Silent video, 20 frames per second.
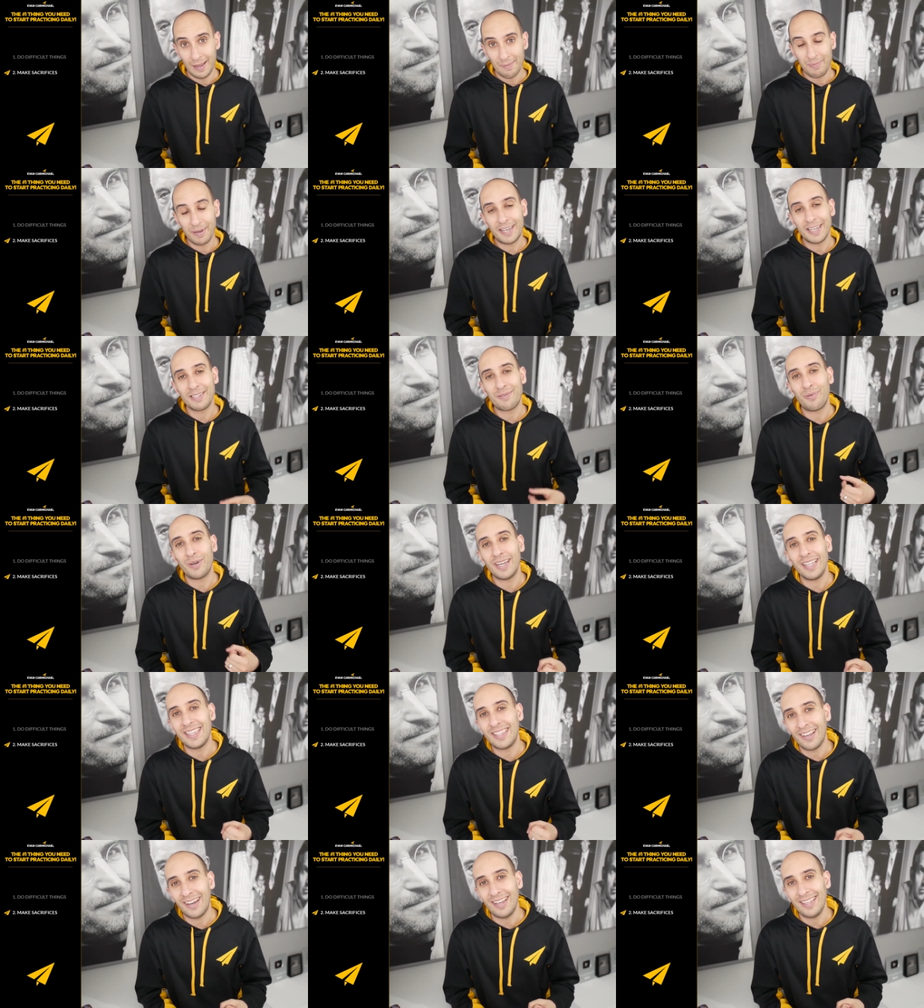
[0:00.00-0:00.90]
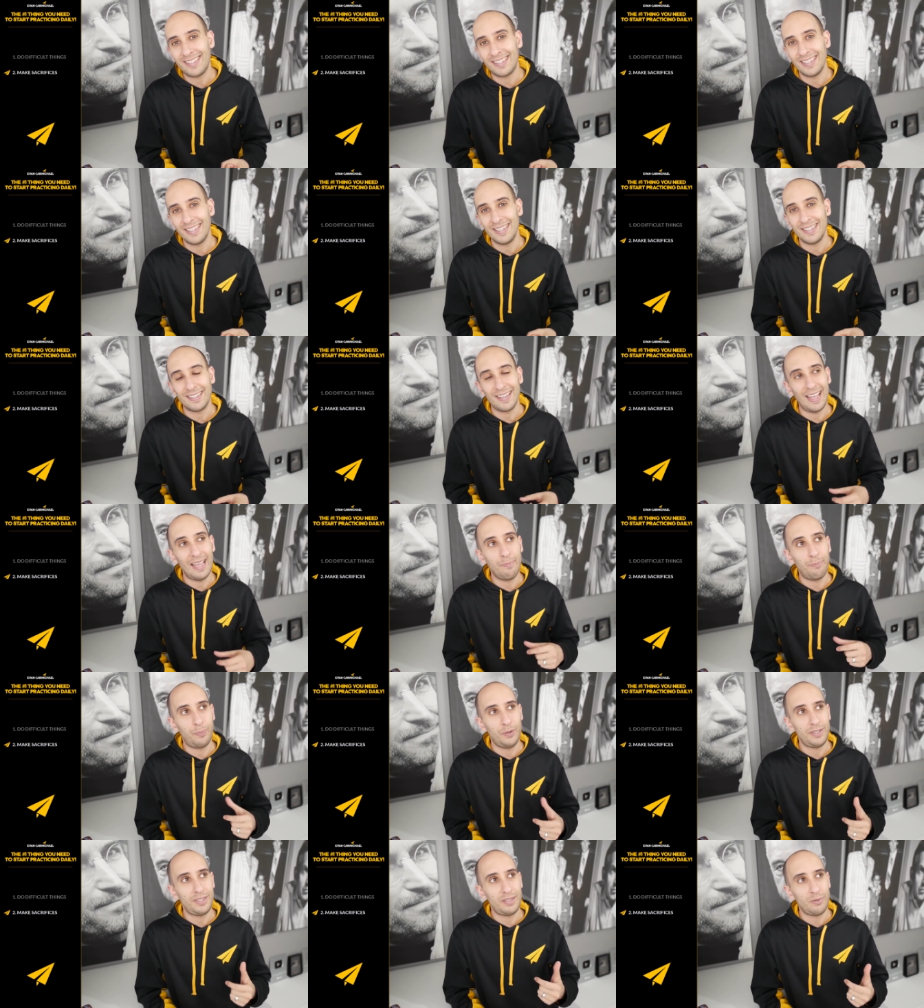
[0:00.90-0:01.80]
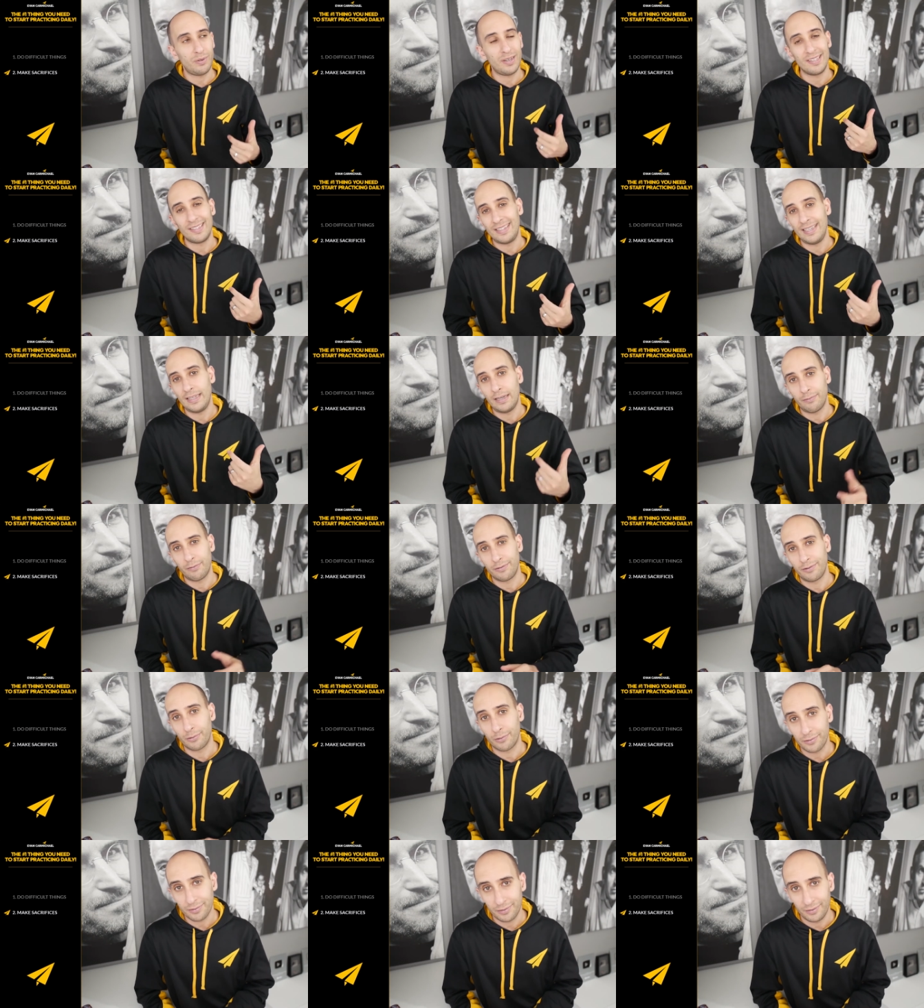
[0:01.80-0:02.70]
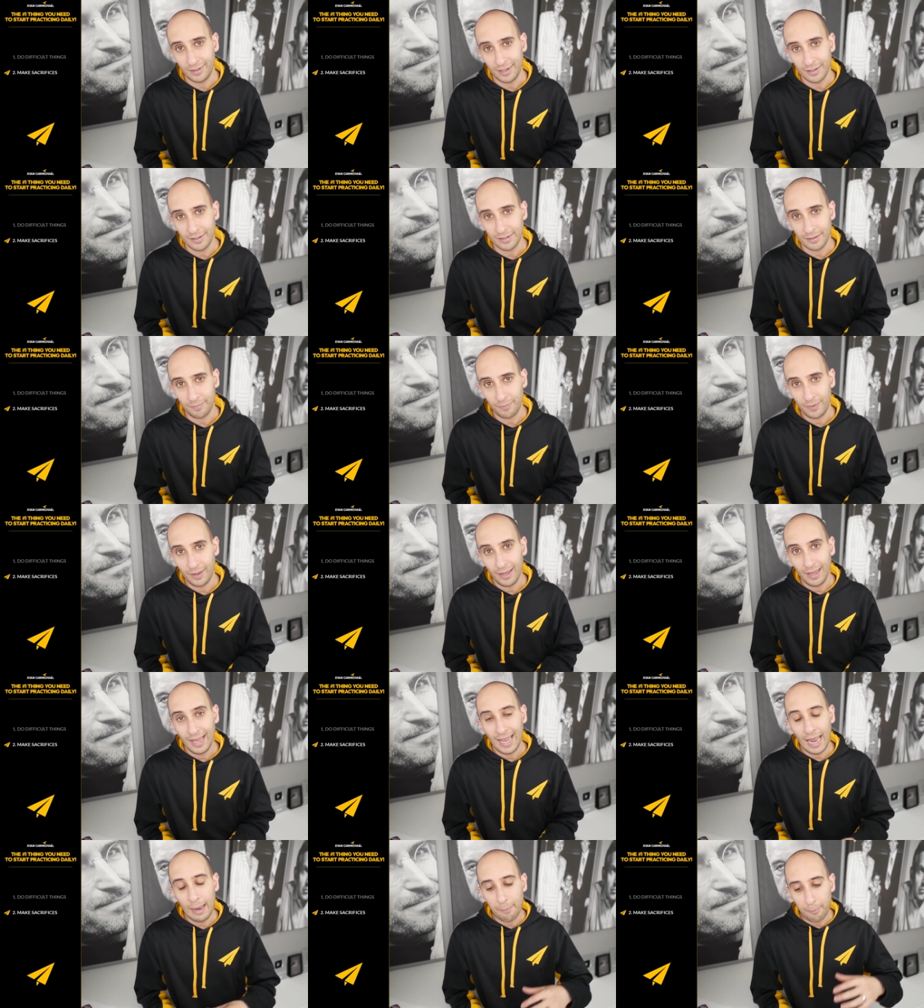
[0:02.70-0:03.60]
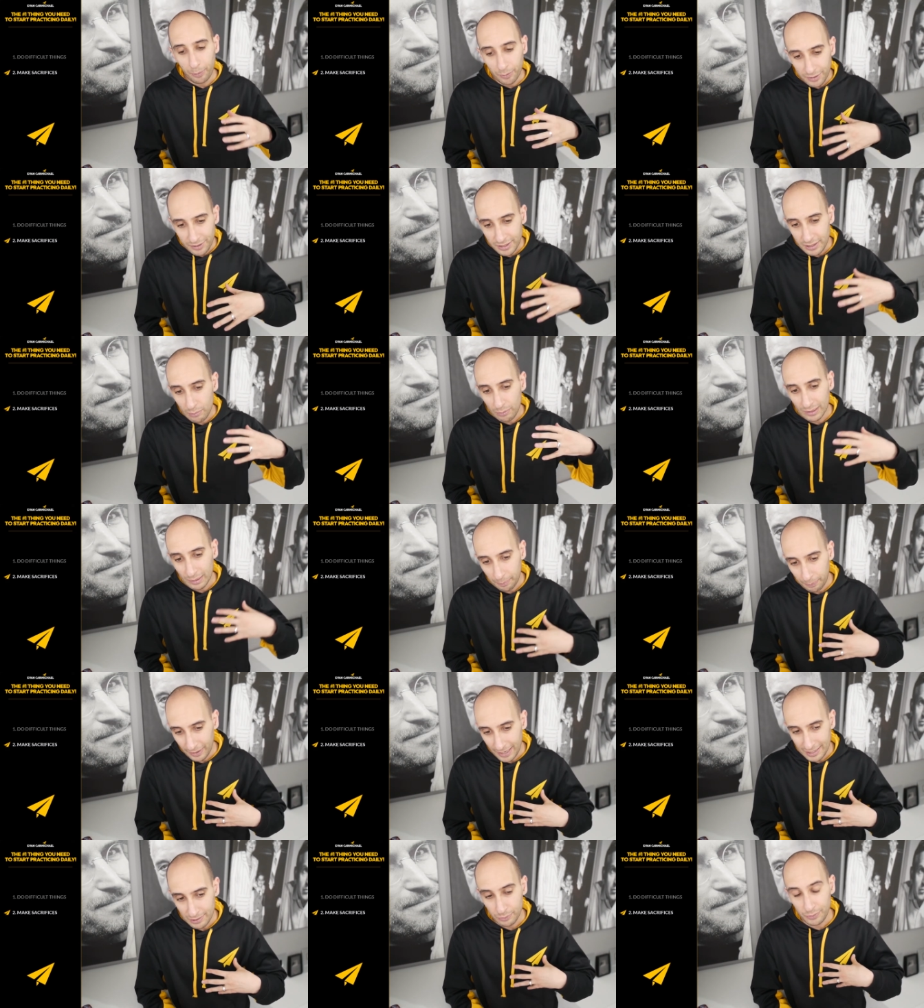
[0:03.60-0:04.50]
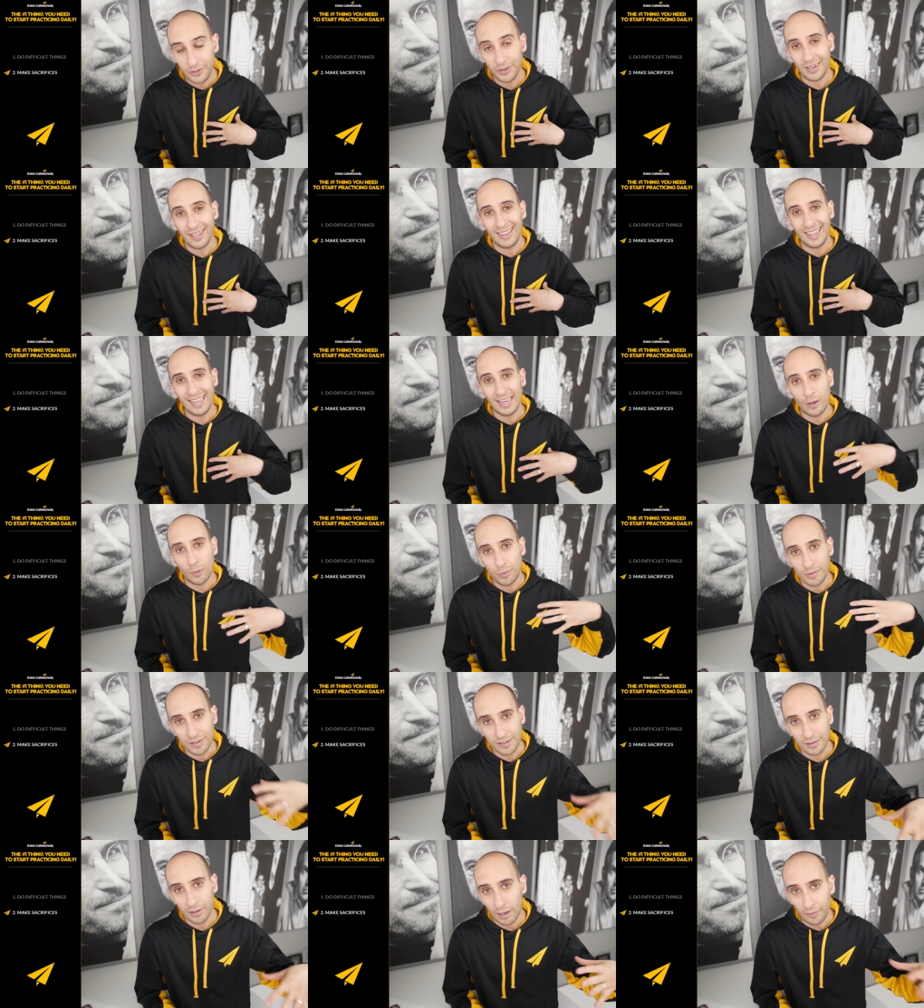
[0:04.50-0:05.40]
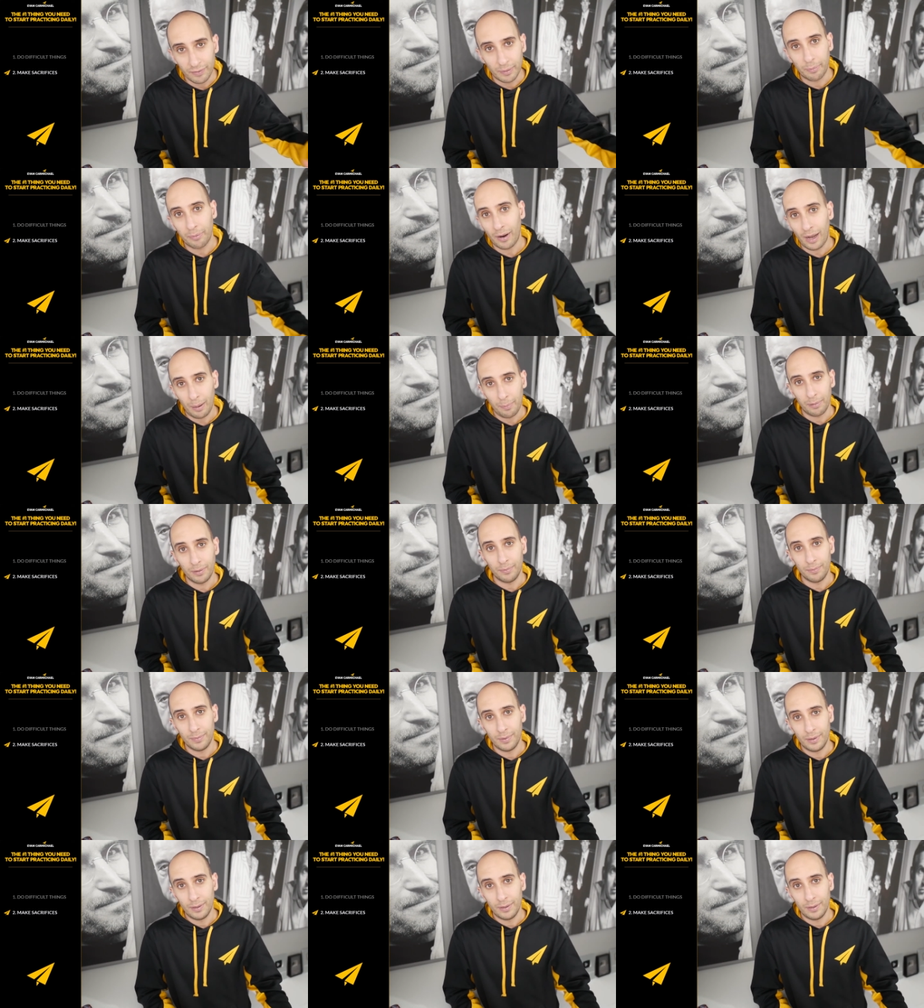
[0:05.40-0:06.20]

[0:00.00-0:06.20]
Because what it does is it puts you in a state of resourcefulness. It puts you in a place where you can then go and solve the problem.